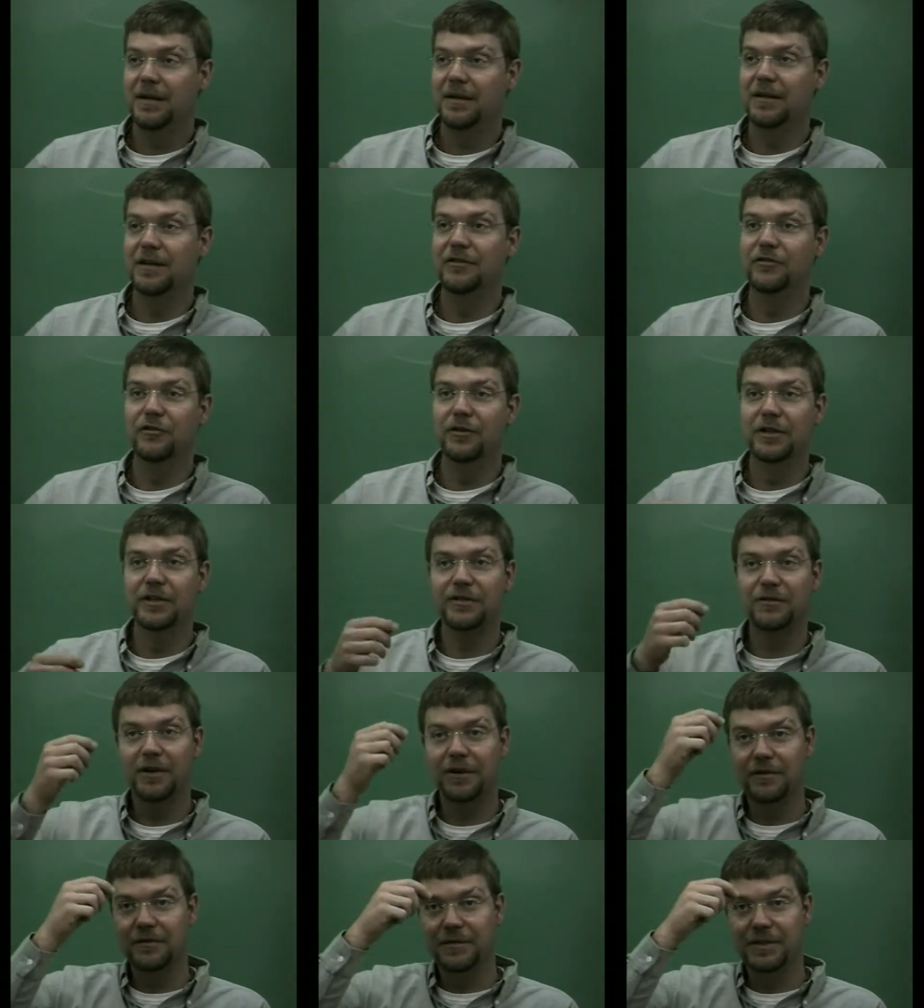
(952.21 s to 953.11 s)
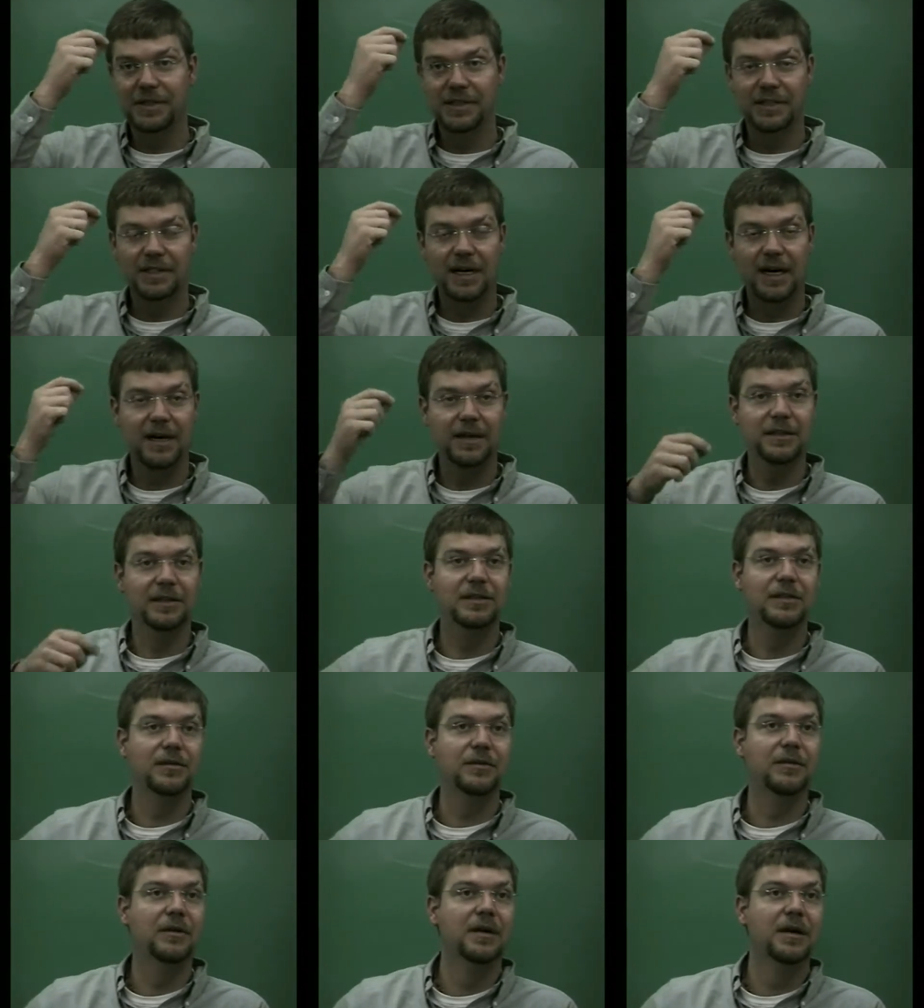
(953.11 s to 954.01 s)
the drill instructors decided
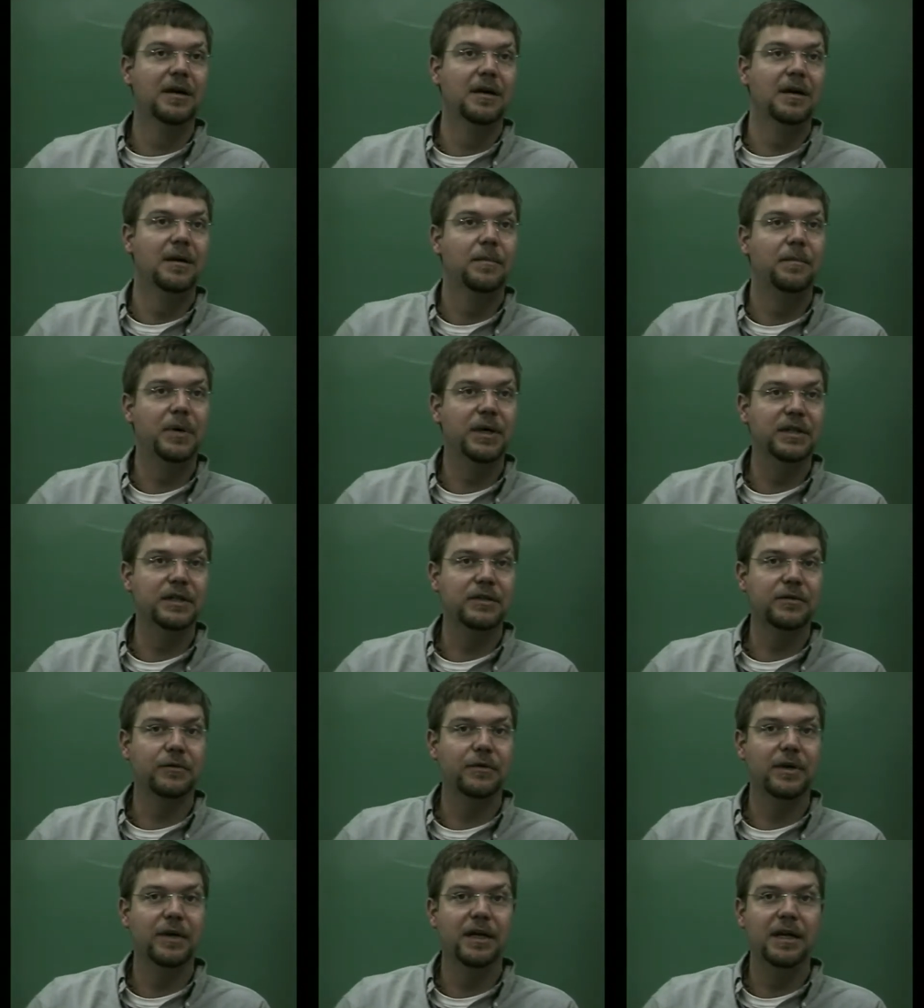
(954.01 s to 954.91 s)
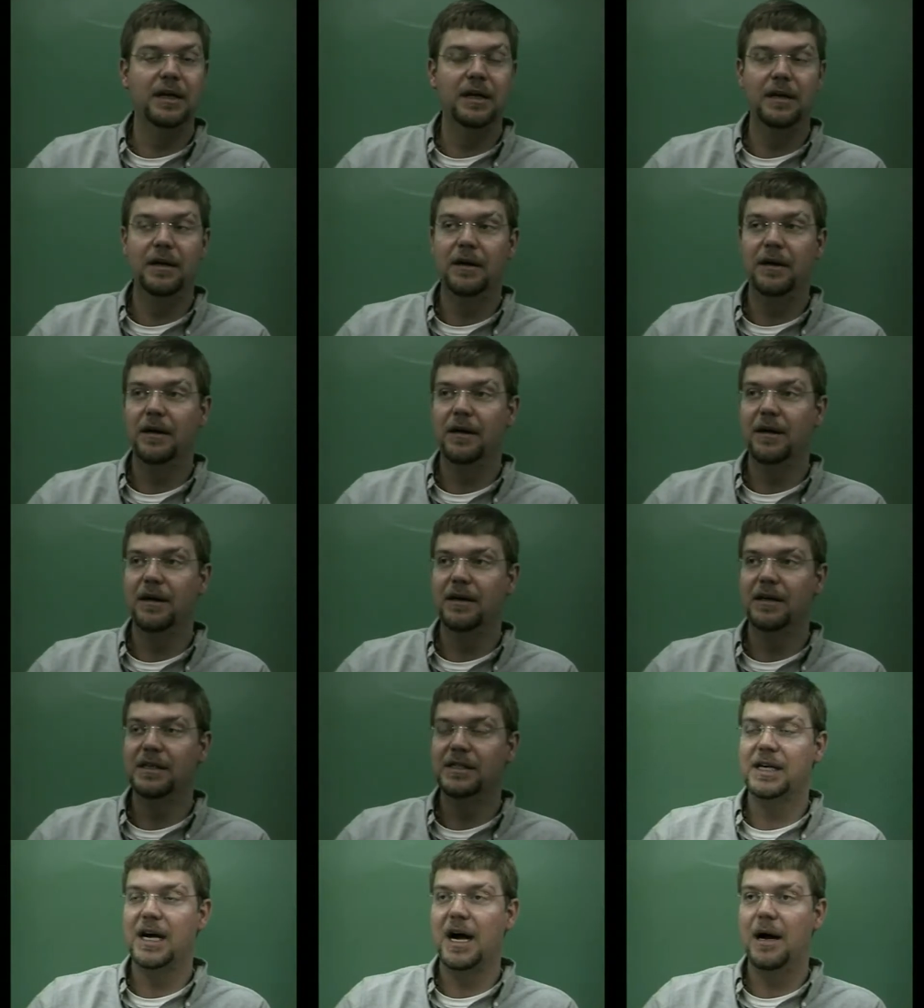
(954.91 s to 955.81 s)
to pencil it in, uh,
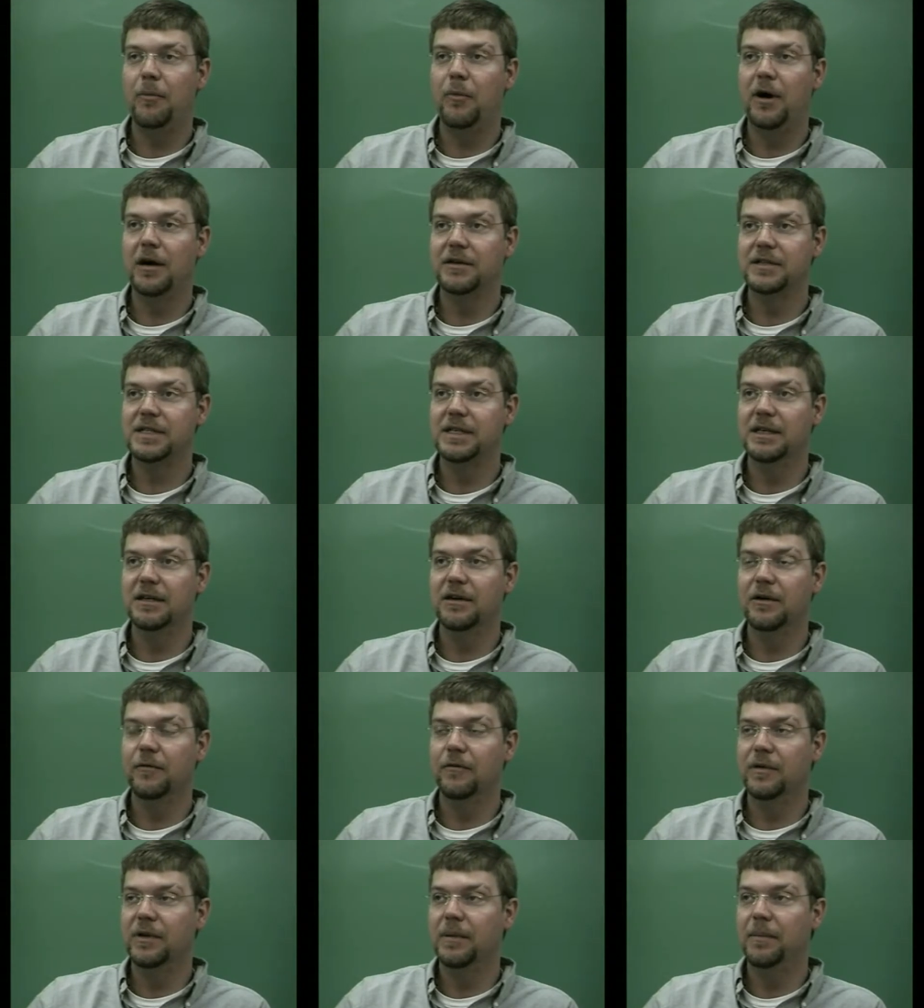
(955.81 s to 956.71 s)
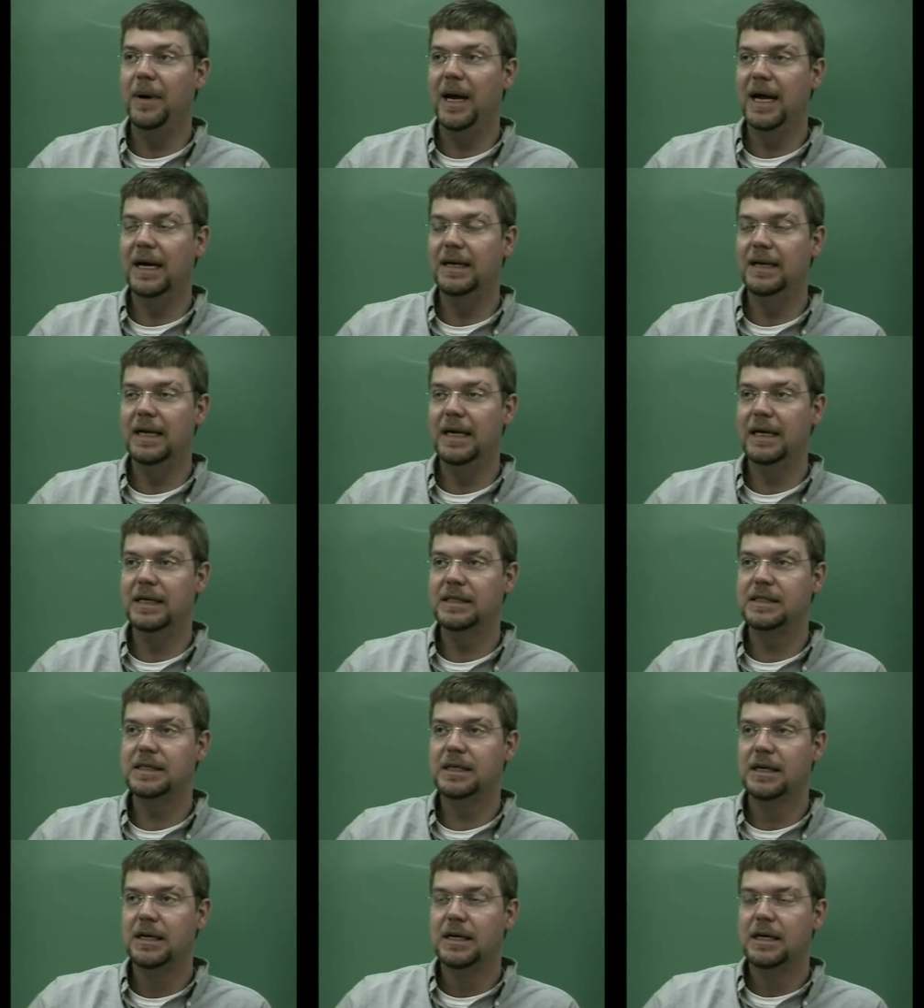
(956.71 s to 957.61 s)
his eyebrows in over the Band-Aids.